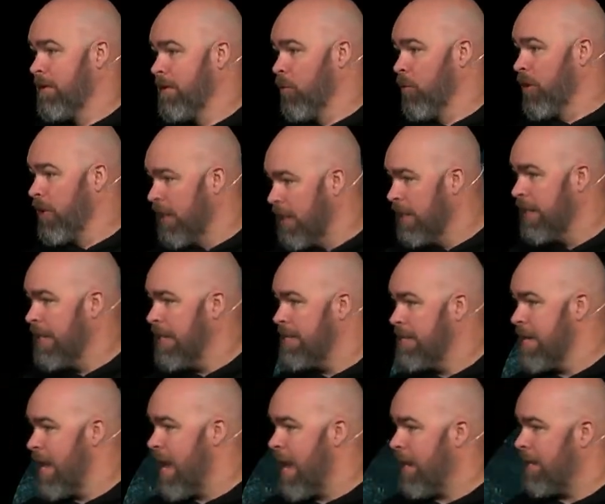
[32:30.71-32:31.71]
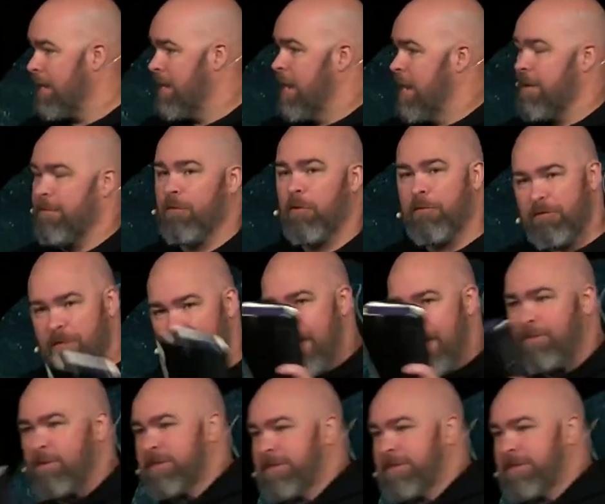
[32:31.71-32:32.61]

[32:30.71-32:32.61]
We're going to need that. If revival